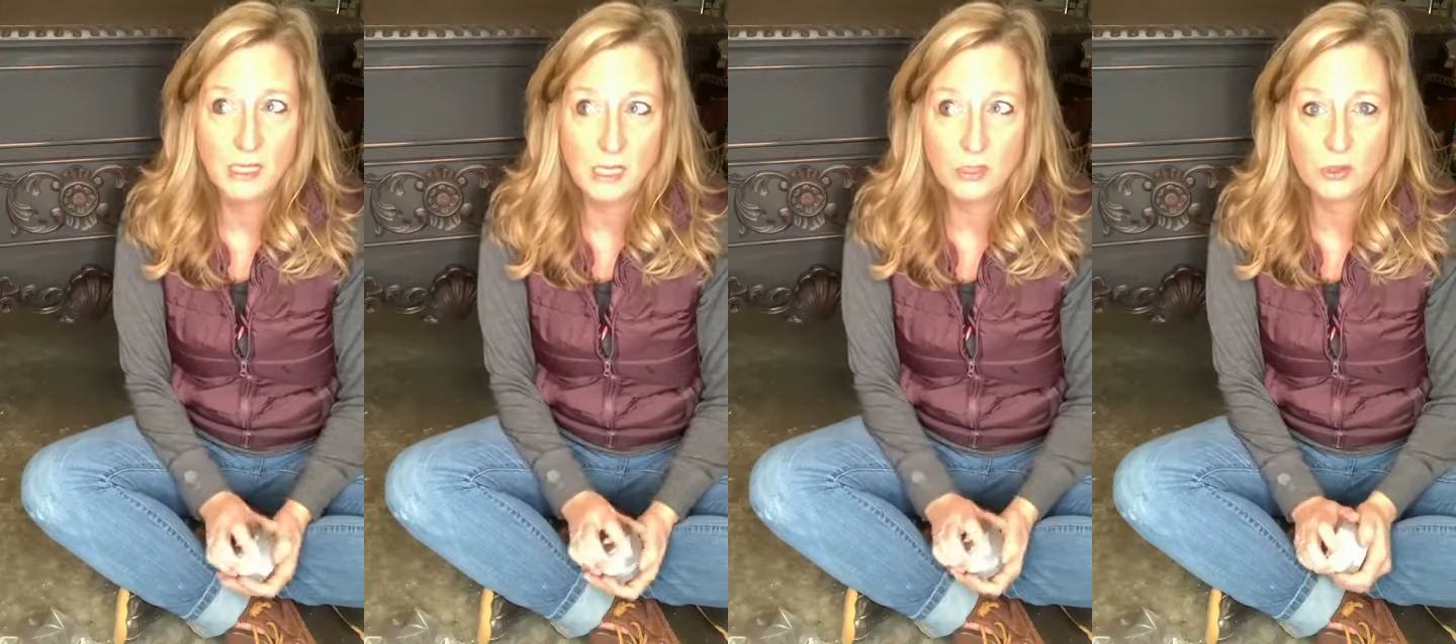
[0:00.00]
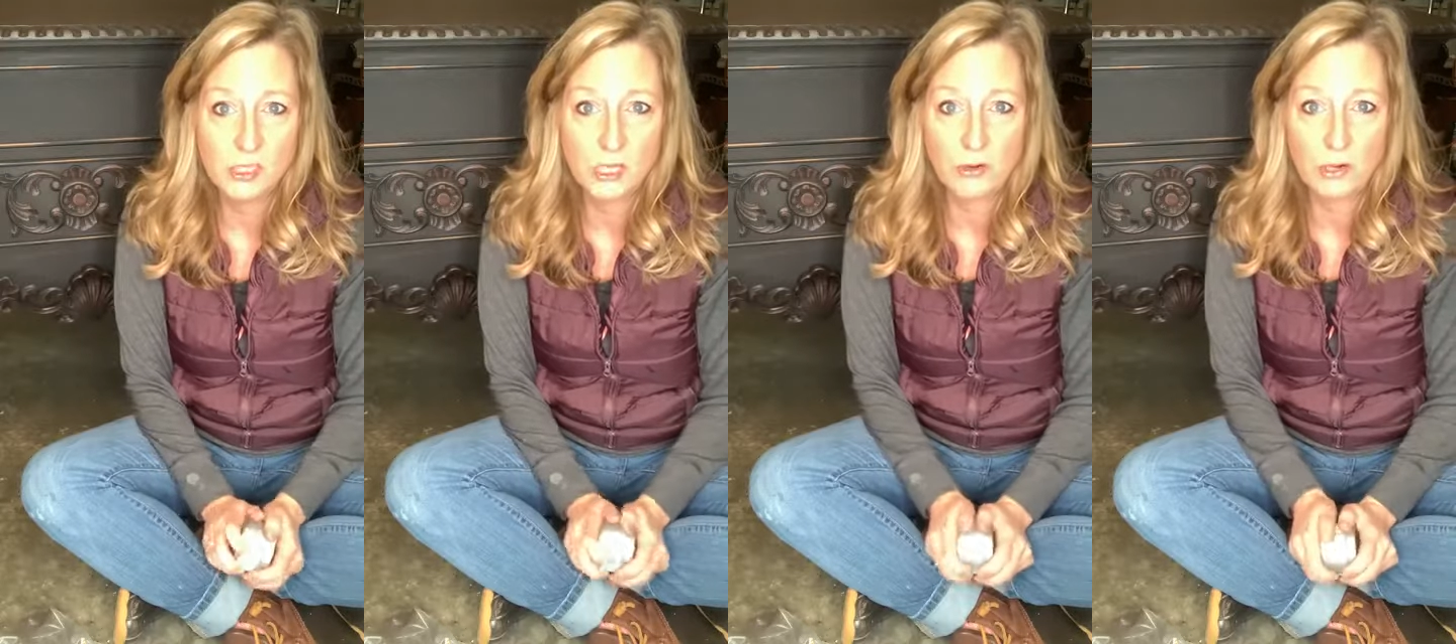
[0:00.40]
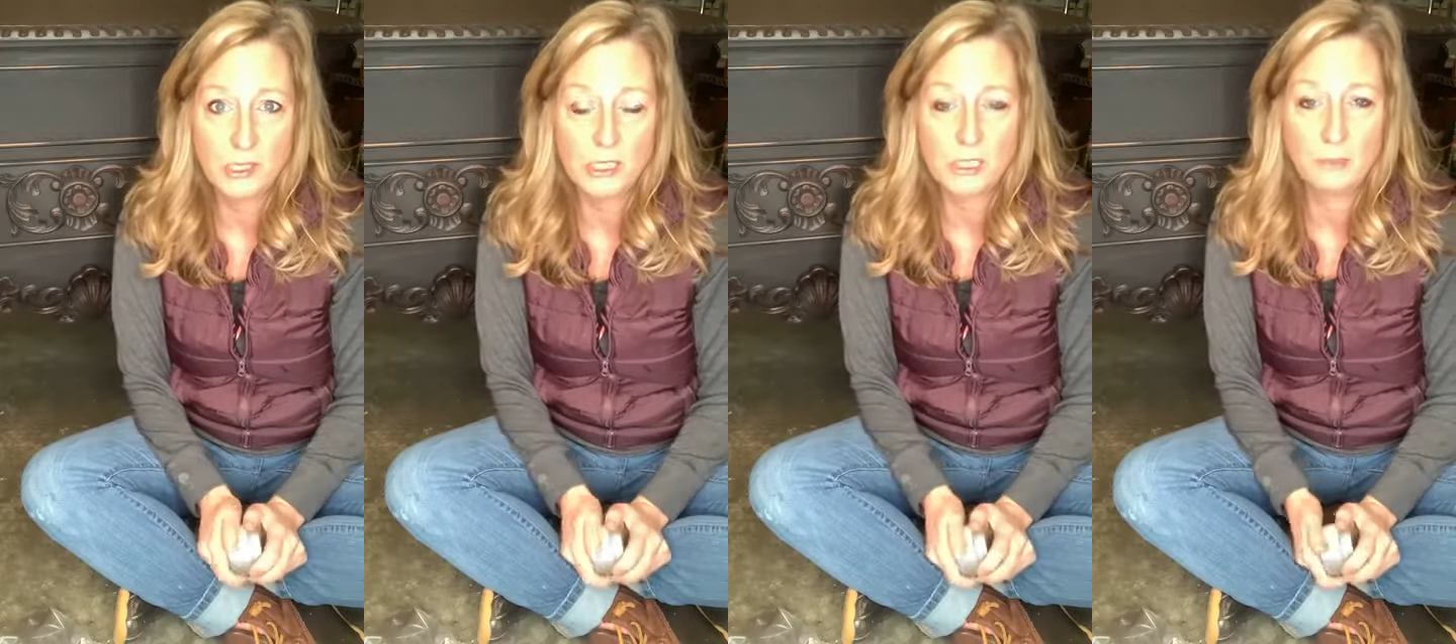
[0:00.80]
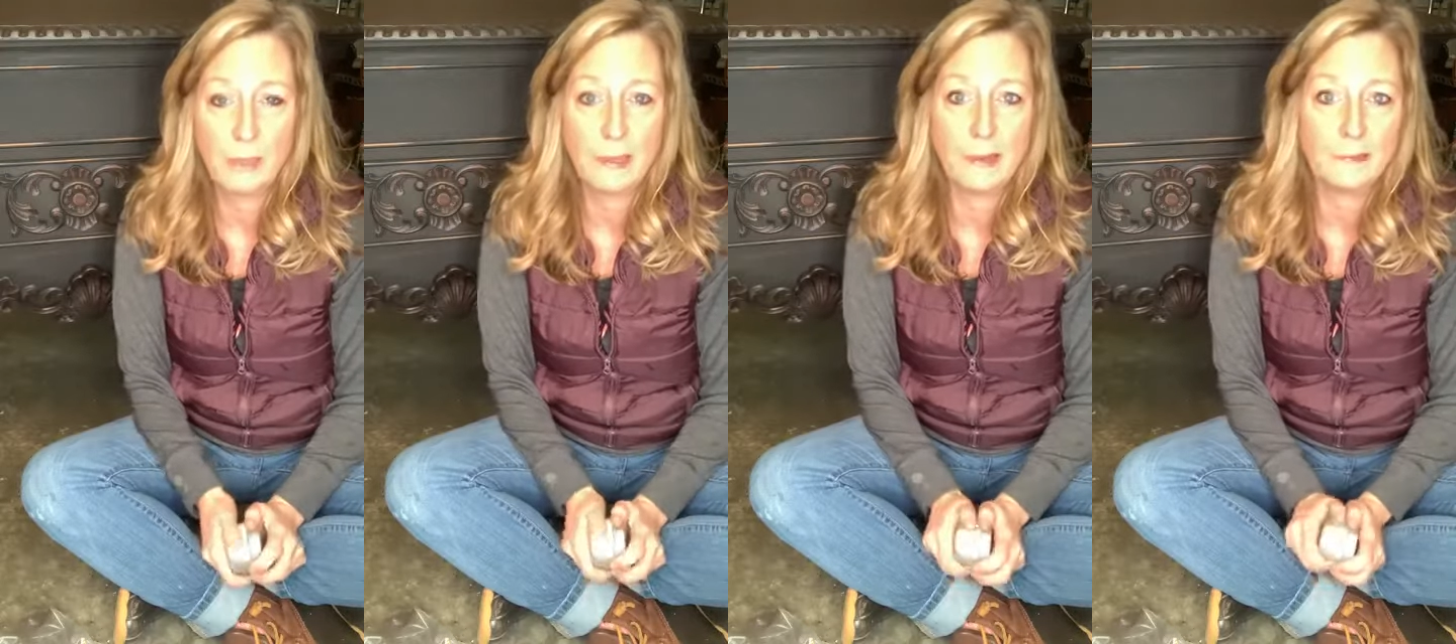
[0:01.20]
leaning towards licorice,
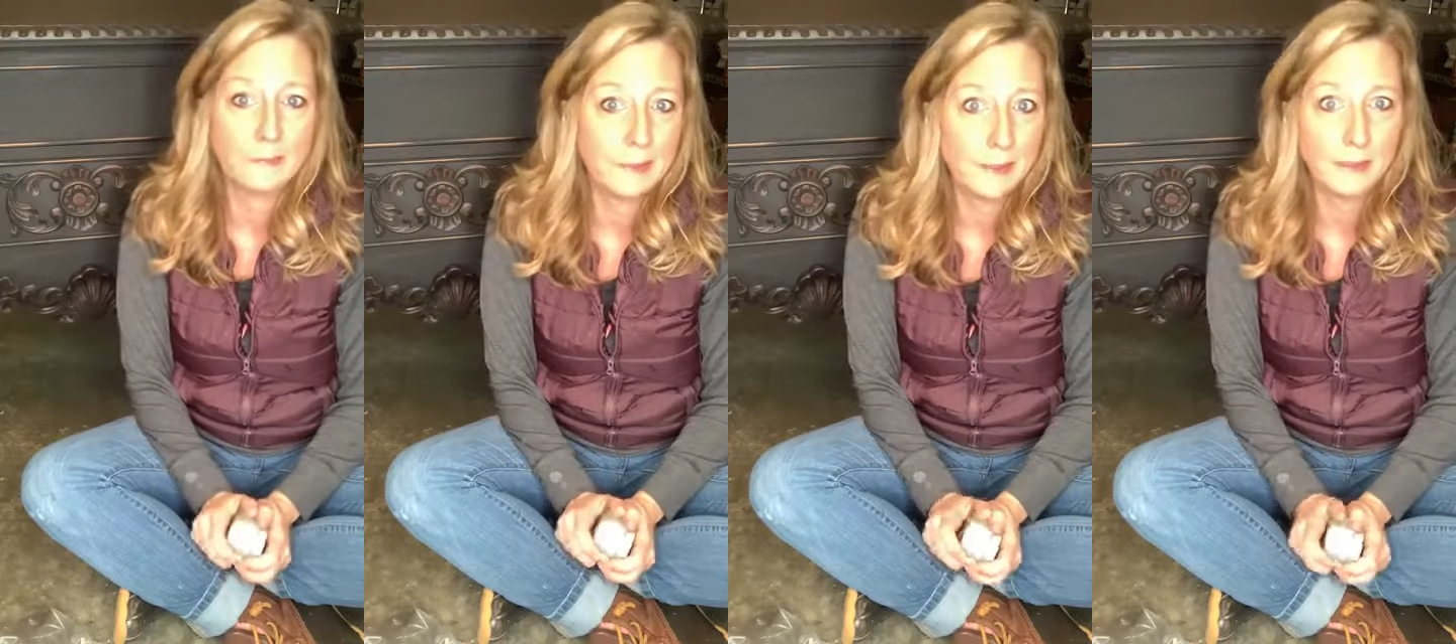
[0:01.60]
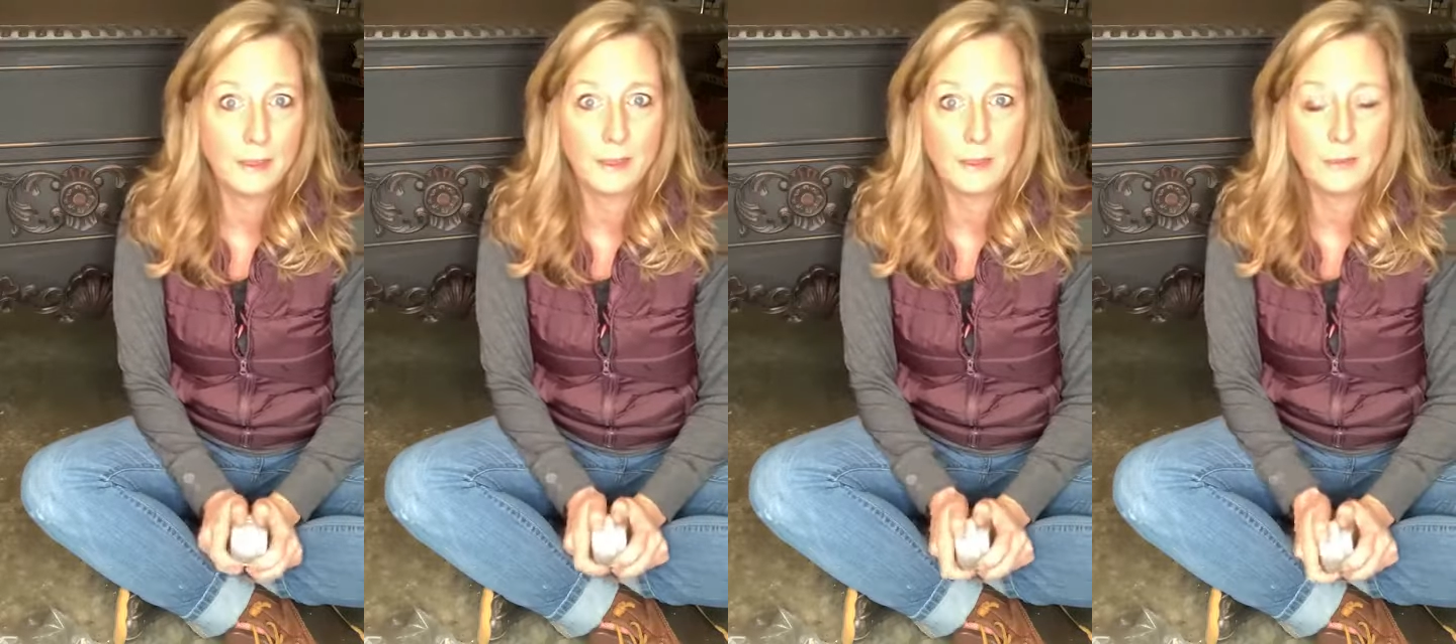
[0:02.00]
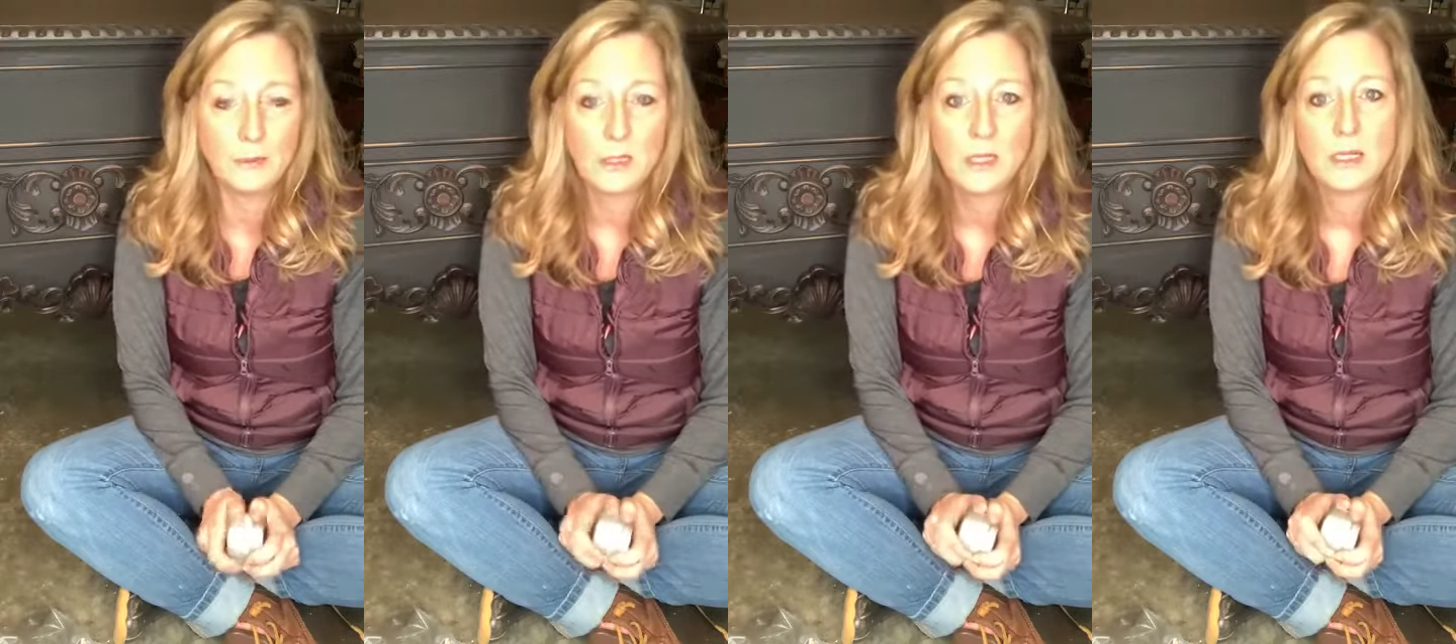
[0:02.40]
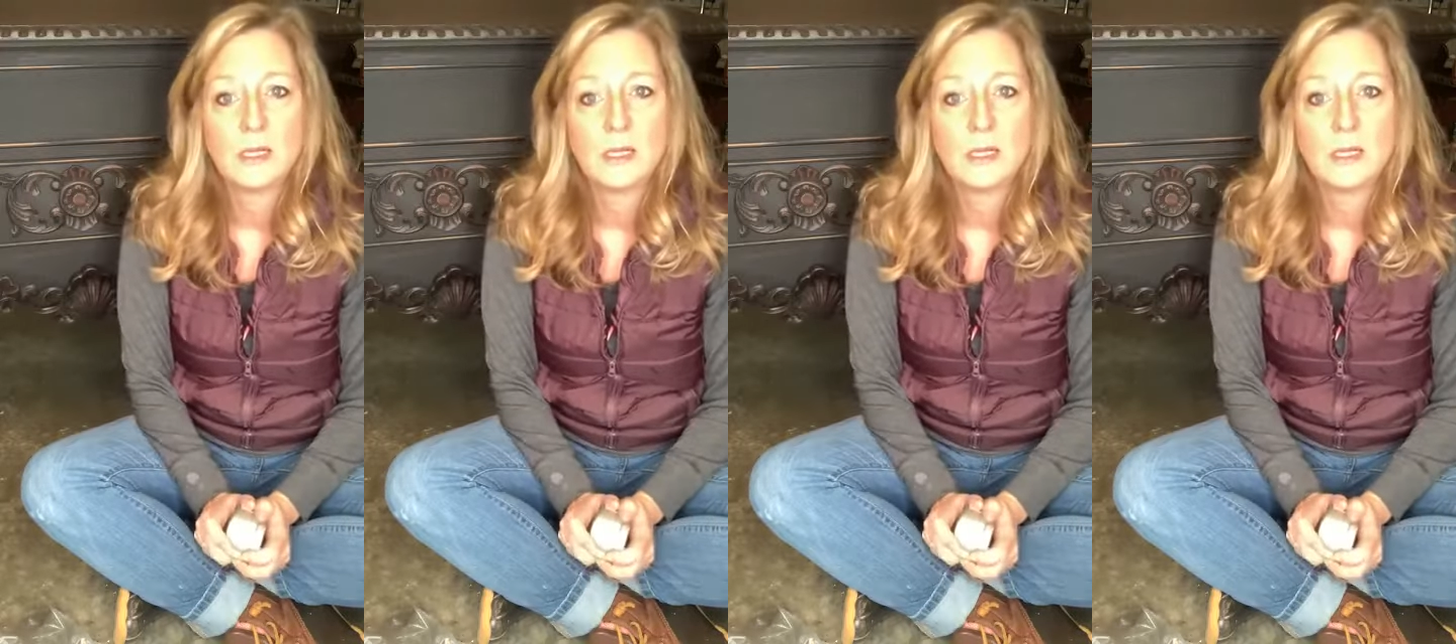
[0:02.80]
but I don't know.